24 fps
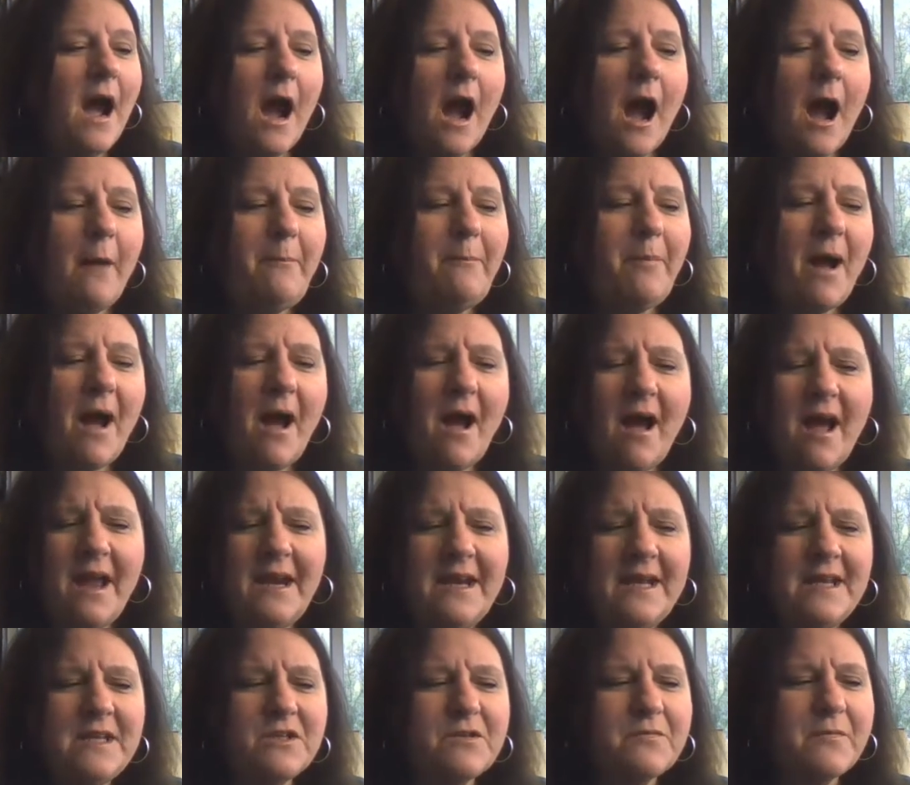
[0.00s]
Upon
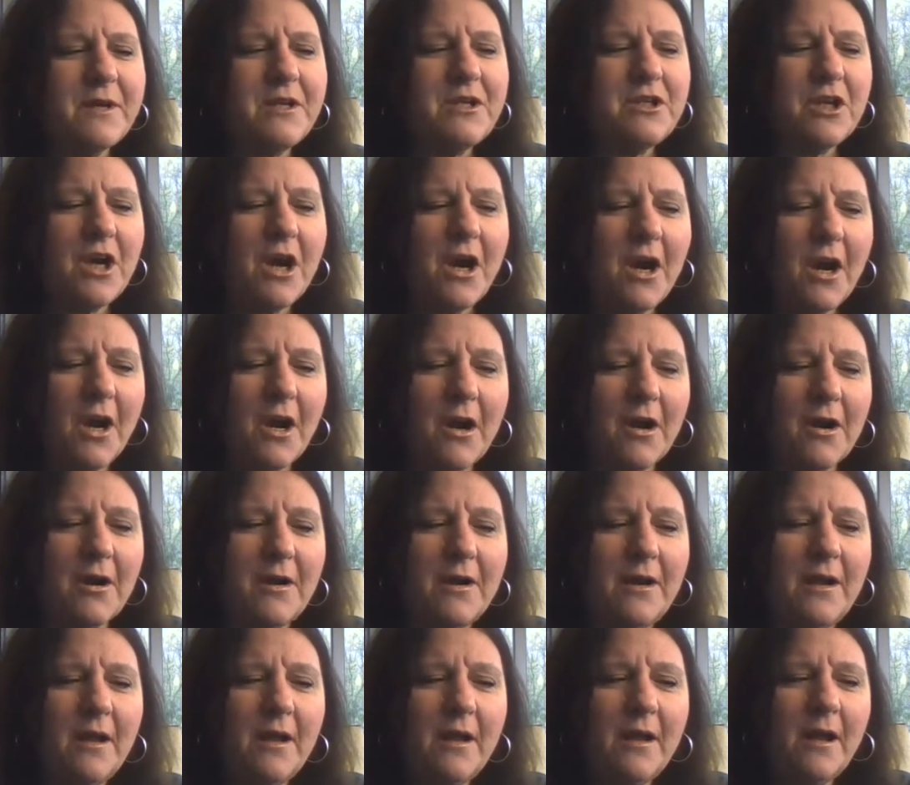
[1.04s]
his
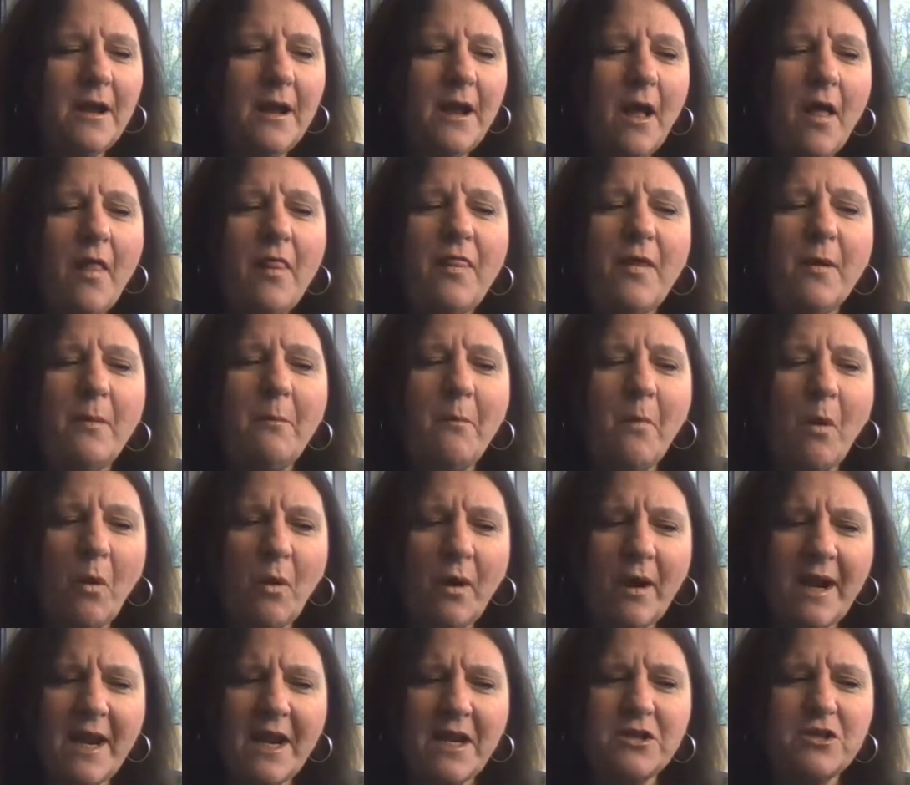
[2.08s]
return, the
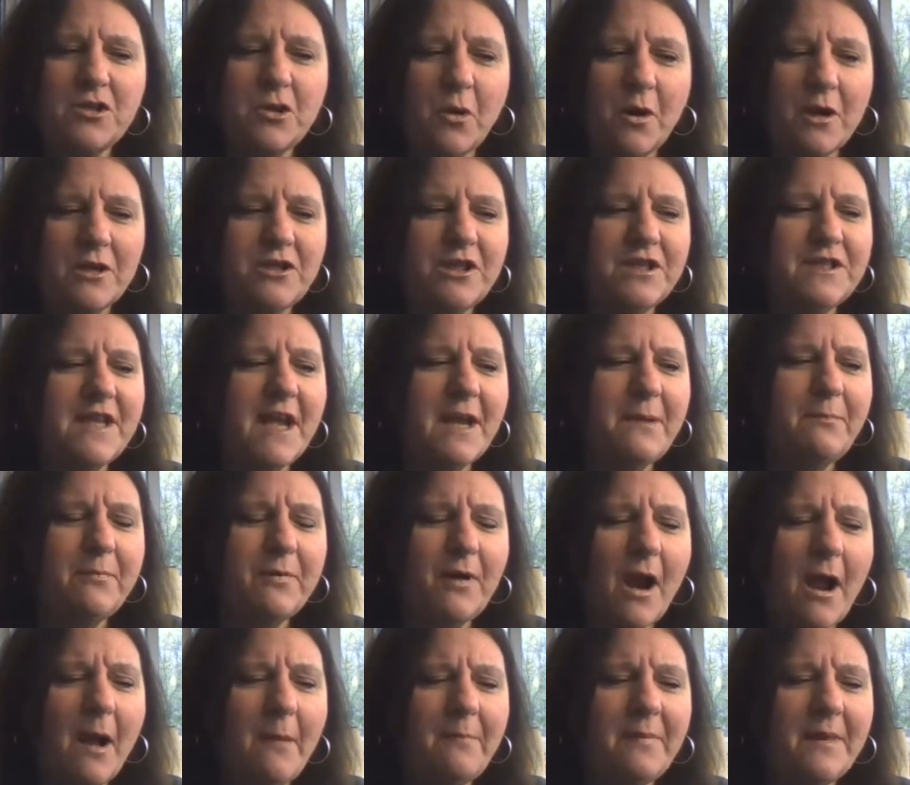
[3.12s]
morning torches had
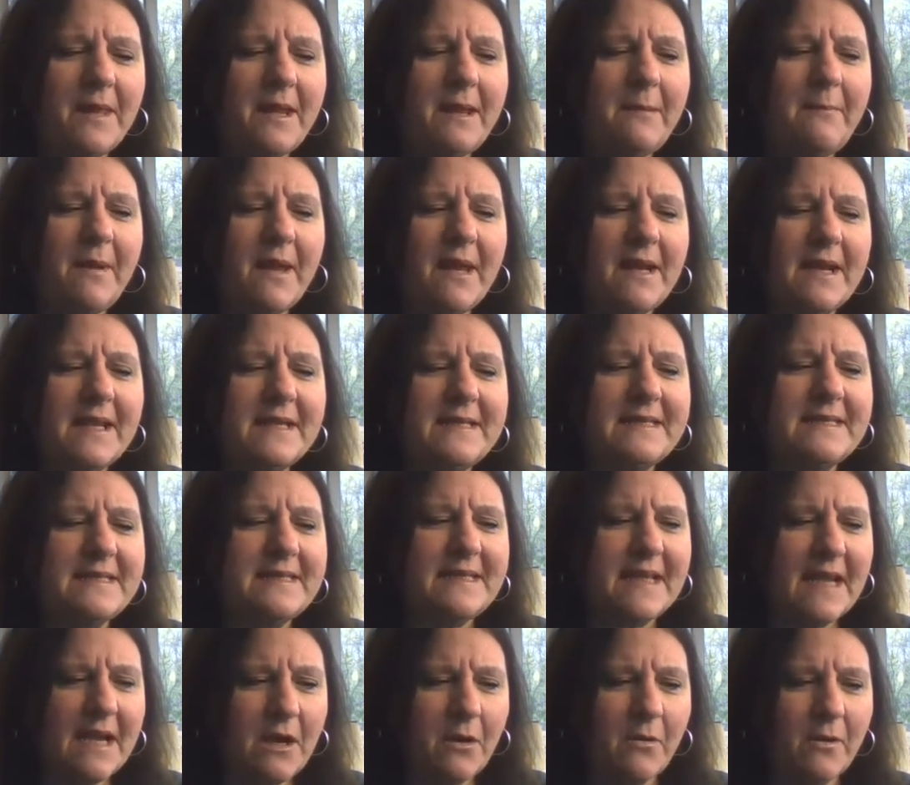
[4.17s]
promptly been
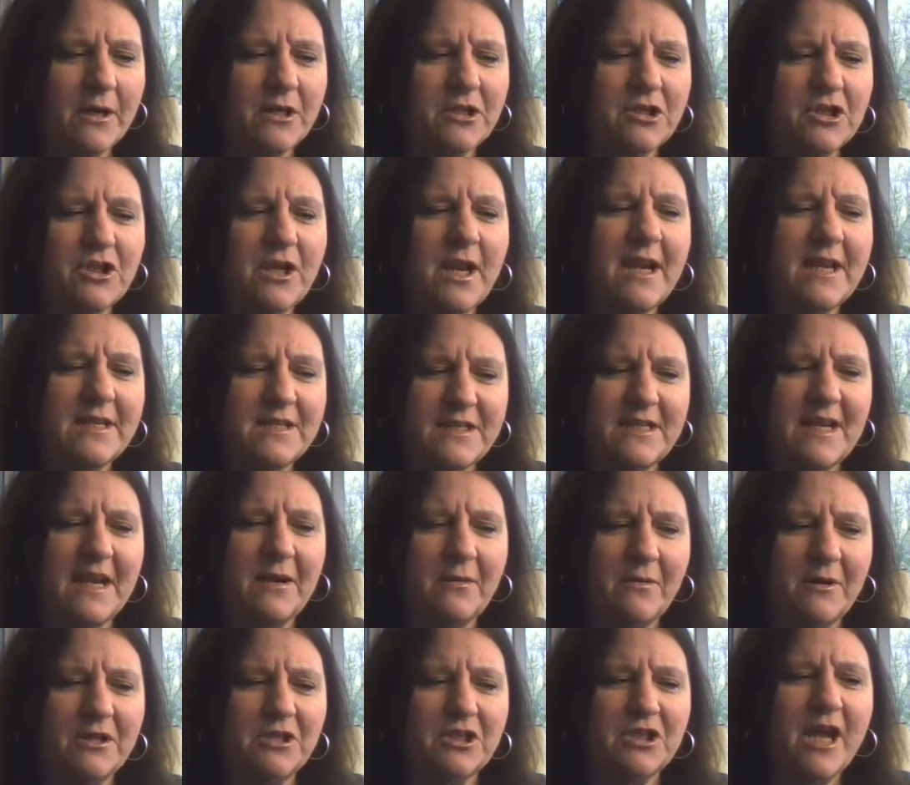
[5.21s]

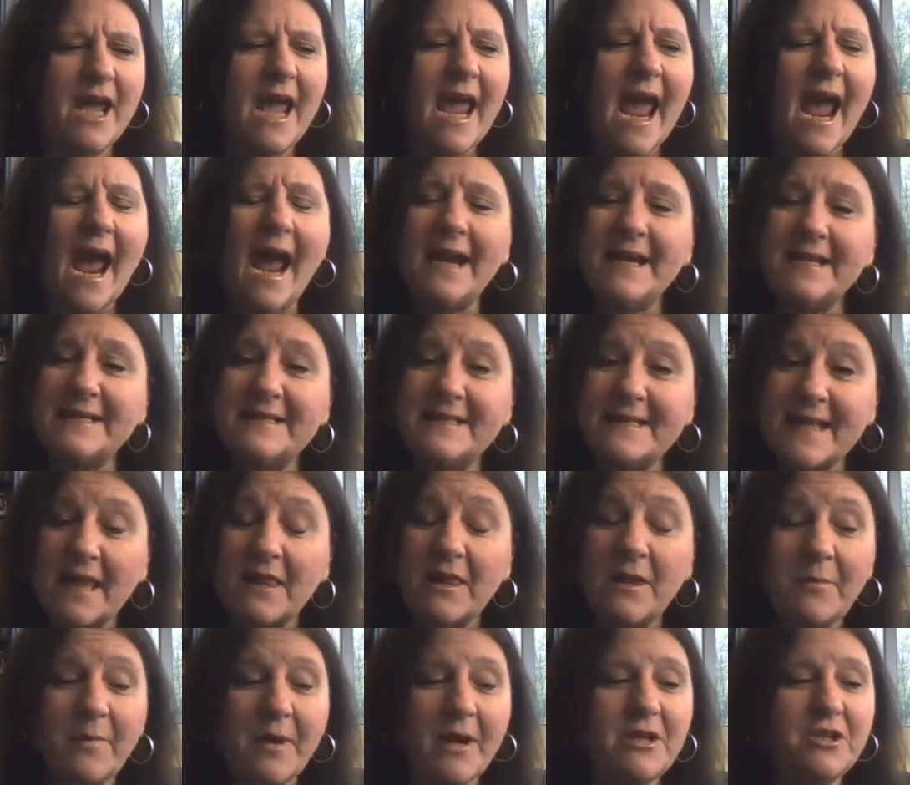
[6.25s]
extinguished, and a
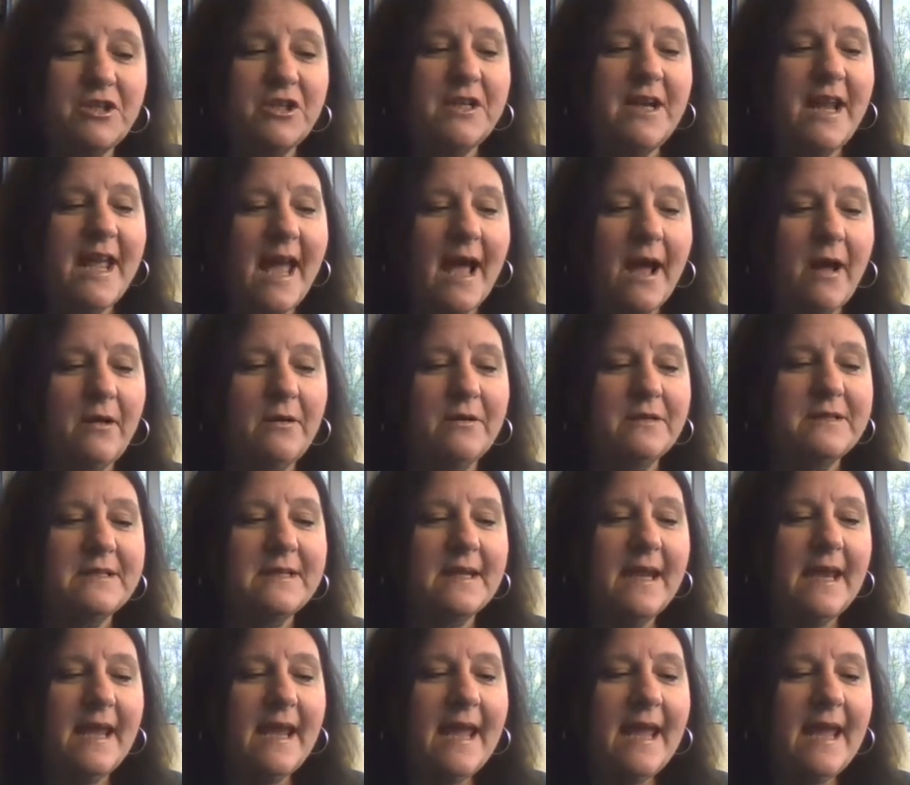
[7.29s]
celebration held.